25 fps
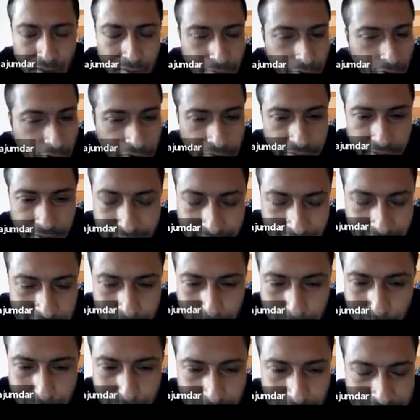for various
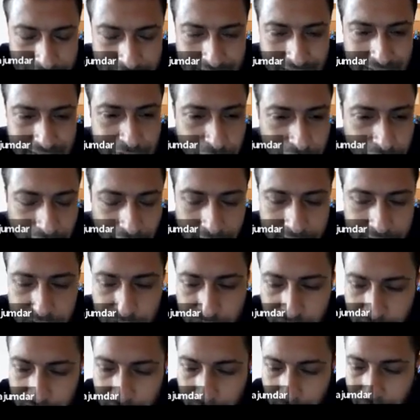purposes, as you
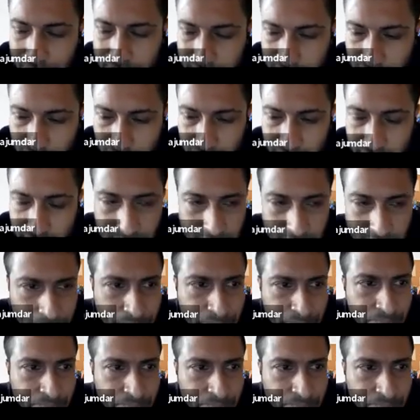can imagine already.